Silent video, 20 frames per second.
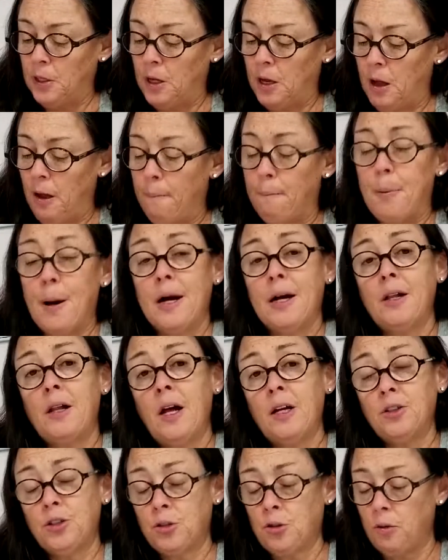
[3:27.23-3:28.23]

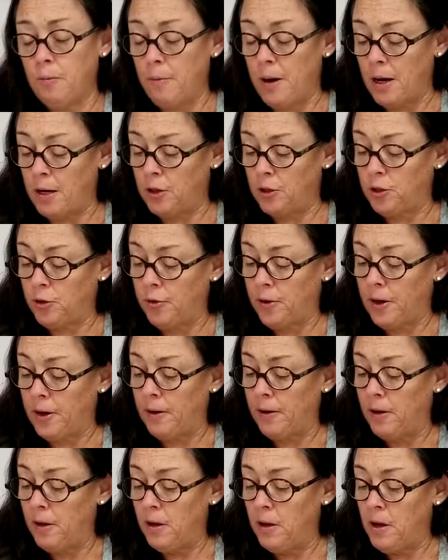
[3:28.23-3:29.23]
Biological monitoring.
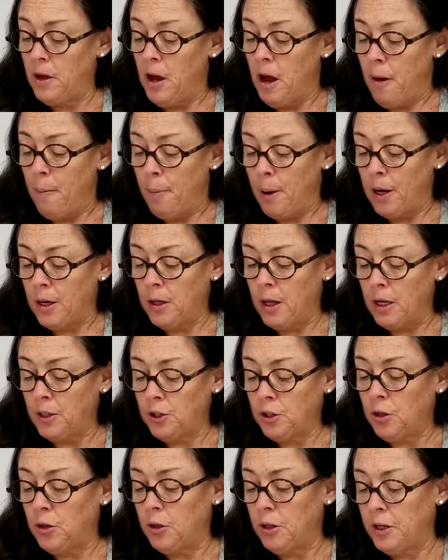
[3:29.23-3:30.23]

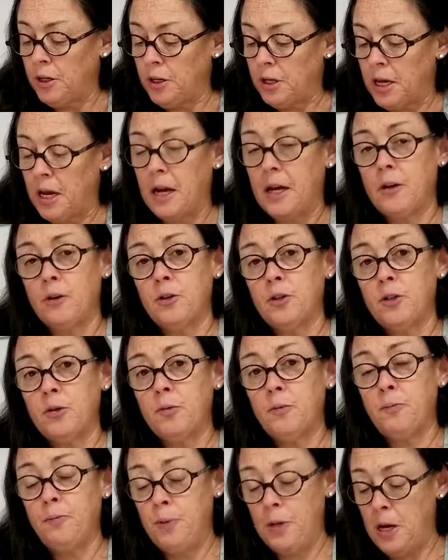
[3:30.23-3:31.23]
Biological indicators,
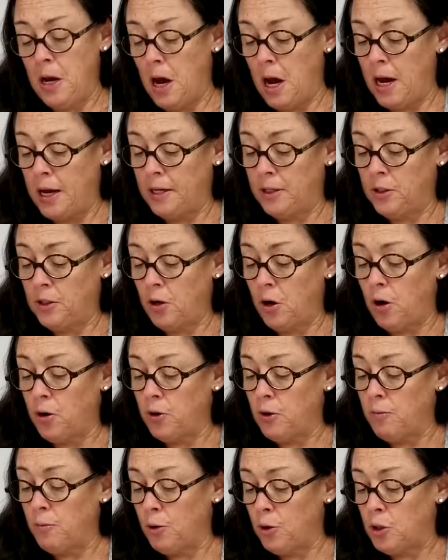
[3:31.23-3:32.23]
BIs, are
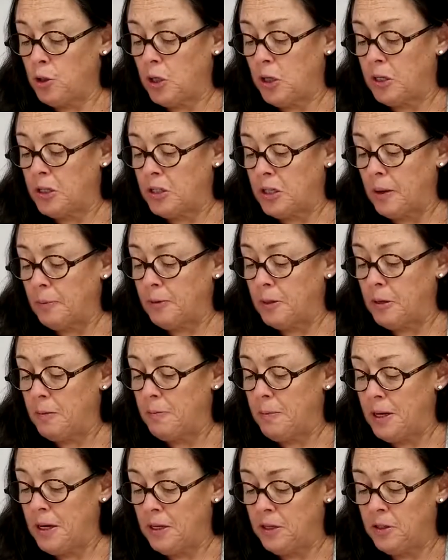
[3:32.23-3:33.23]
the most accepted
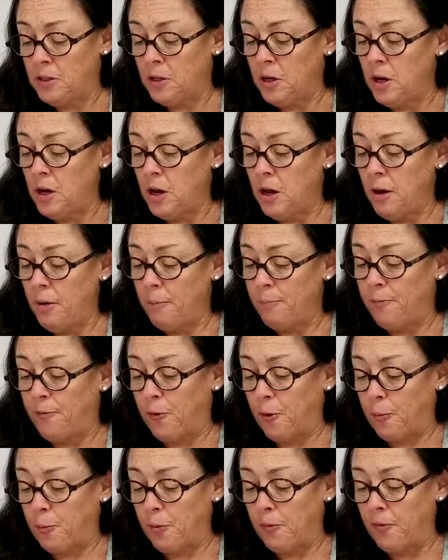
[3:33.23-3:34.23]
means
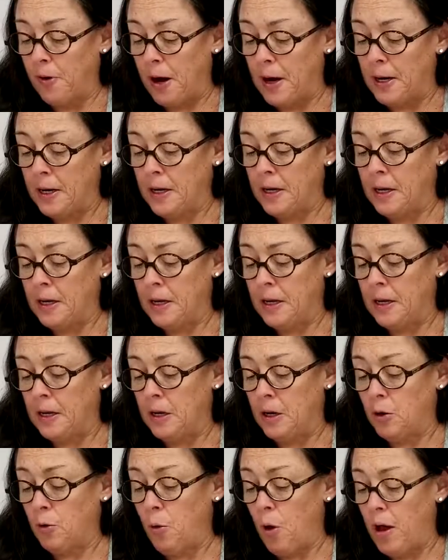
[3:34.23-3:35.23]
for providing
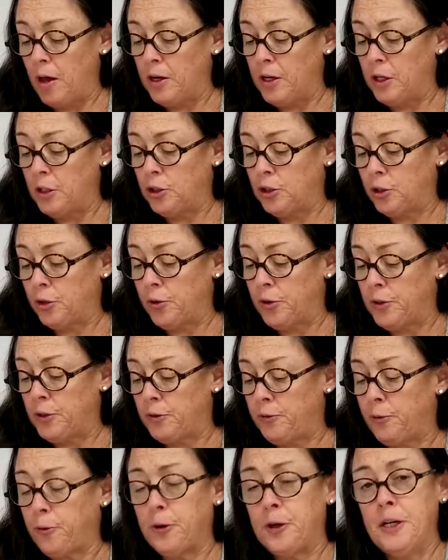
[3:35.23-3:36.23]
quality assurance
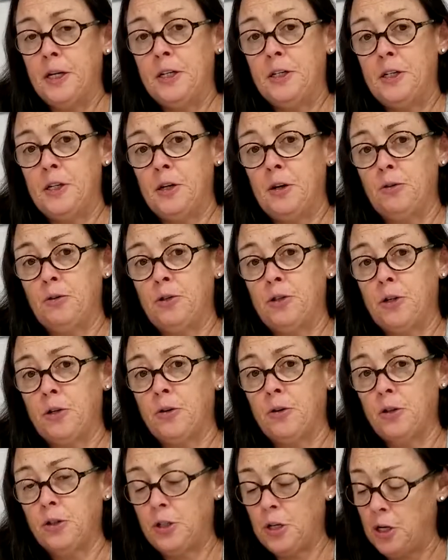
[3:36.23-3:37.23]
for ETO
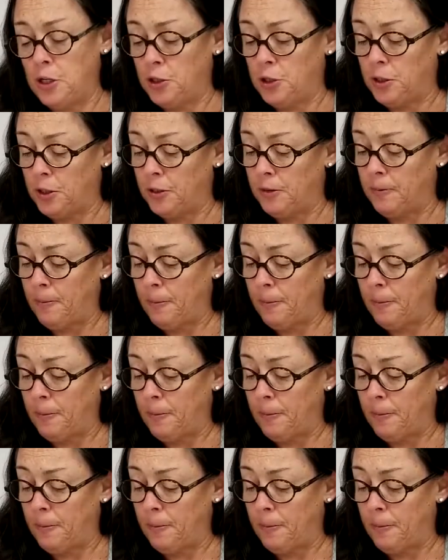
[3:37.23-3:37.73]
sterilization.